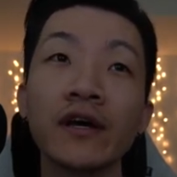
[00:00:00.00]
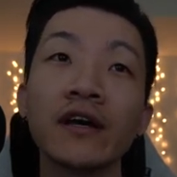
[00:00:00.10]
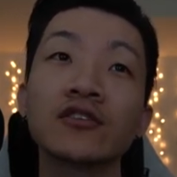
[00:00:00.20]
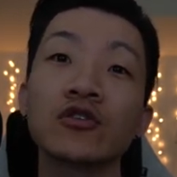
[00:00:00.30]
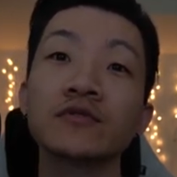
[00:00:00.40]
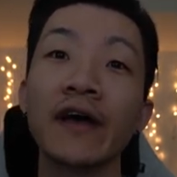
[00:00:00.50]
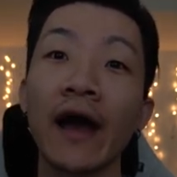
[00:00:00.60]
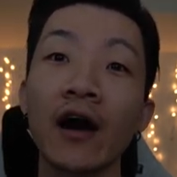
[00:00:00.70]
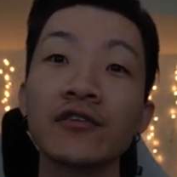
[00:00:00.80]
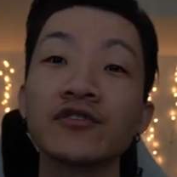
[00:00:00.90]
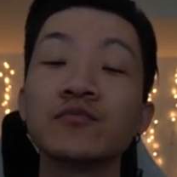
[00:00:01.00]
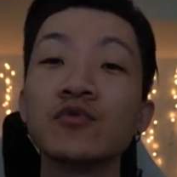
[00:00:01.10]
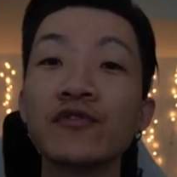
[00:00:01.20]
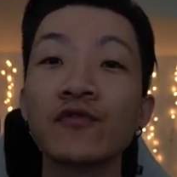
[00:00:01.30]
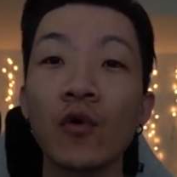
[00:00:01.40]
in terms of how you
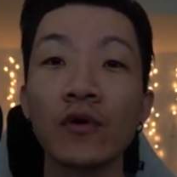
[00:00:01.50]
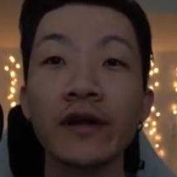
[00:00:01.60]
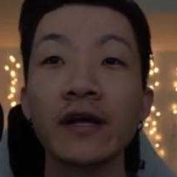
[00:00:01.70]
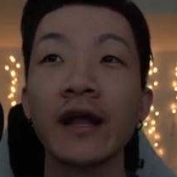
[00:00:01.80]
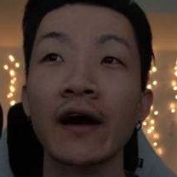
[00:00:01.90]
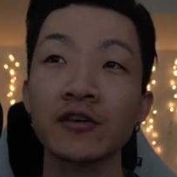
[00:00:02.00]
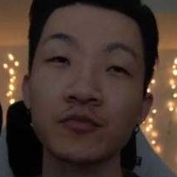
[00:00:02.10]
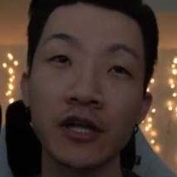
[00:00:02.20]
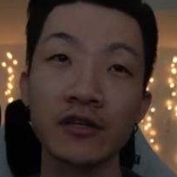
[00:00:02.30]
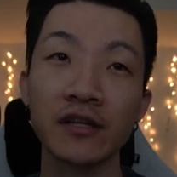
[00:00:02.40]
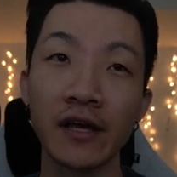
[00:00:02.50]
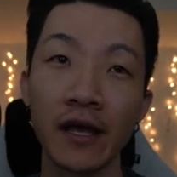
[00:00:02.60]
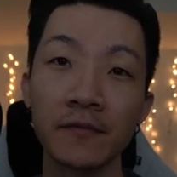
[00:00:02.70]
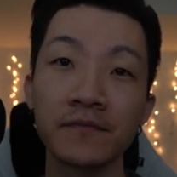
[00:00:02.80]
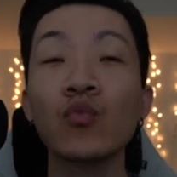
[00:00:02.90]
move forward and how you play the game.